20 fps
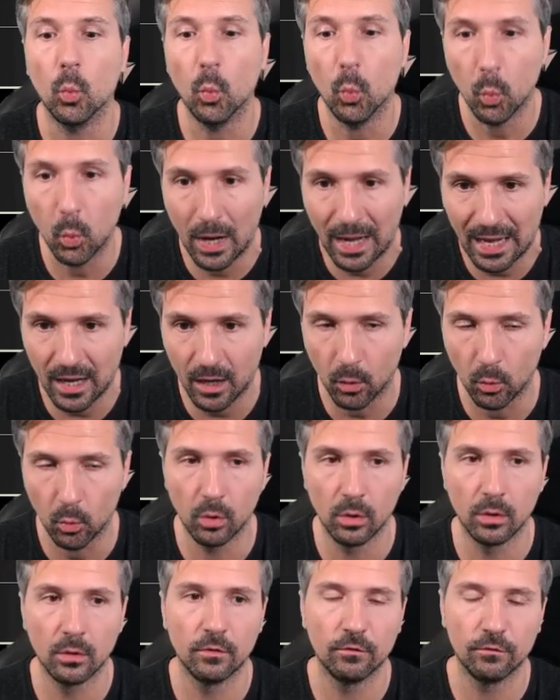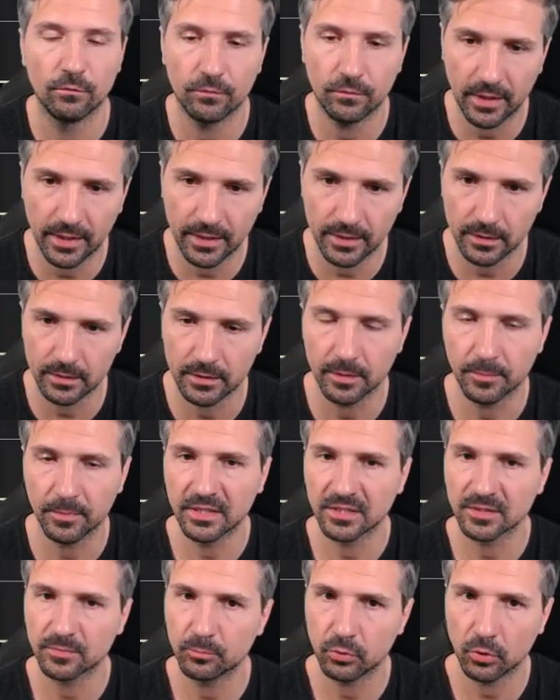Wow. Finally, the
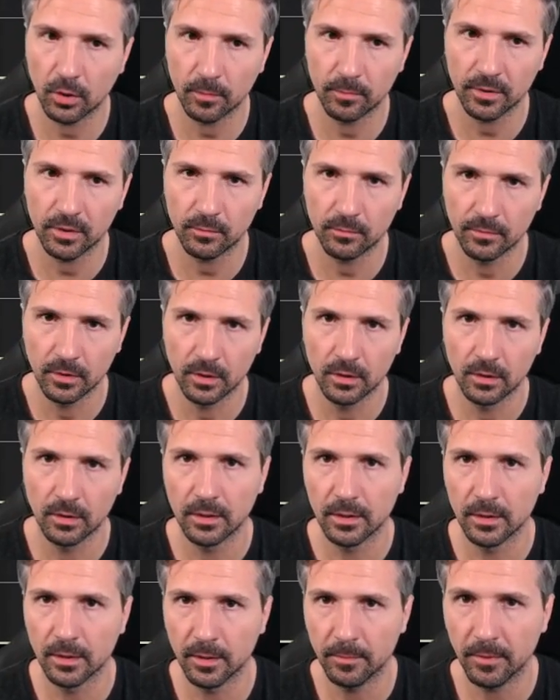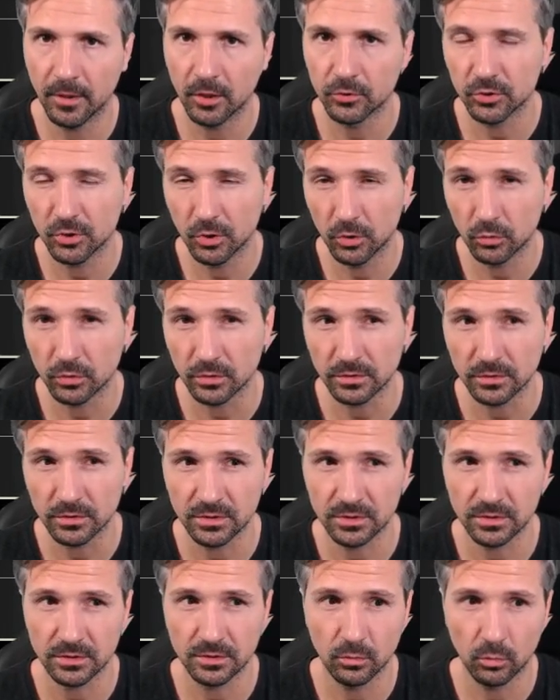biggest problem about
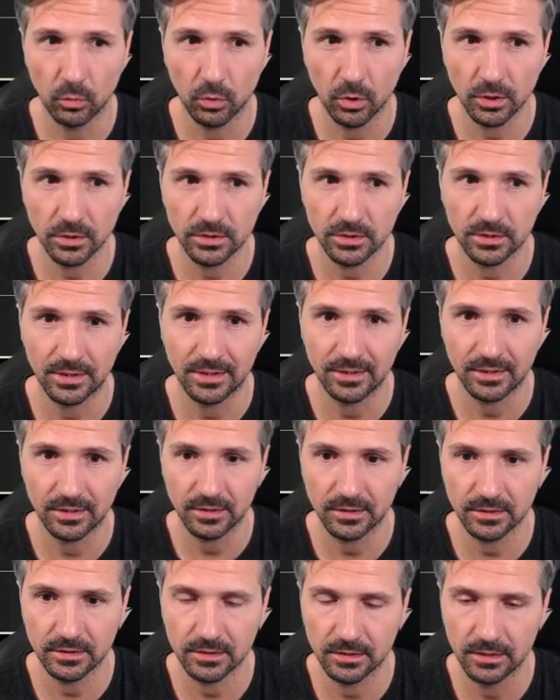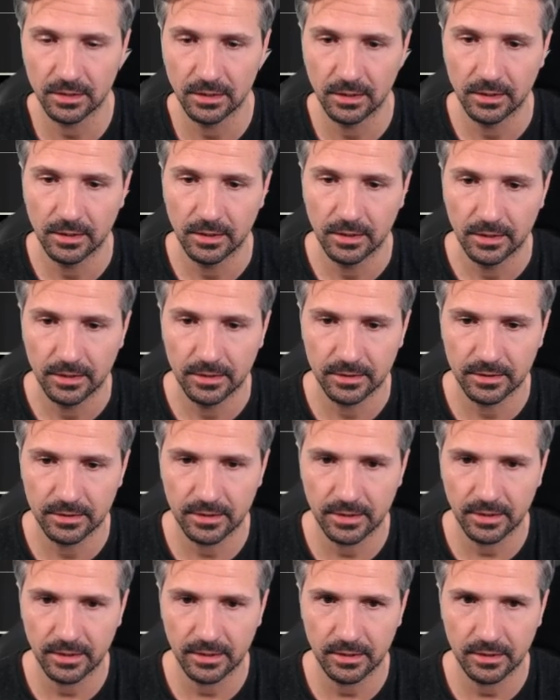tokens was and is
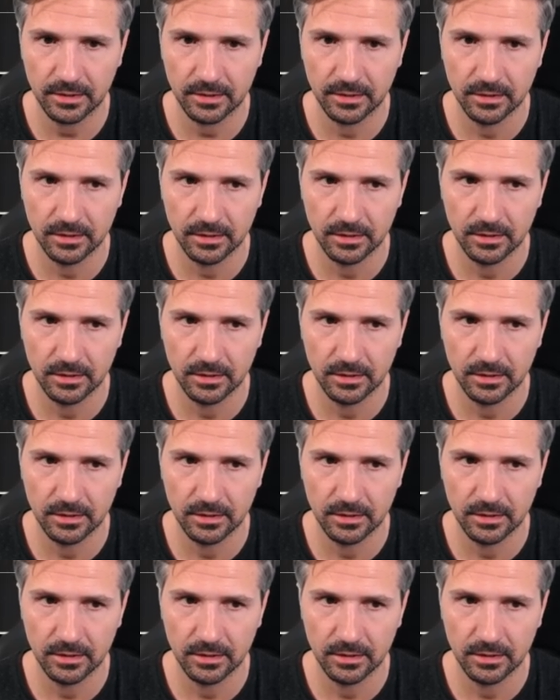that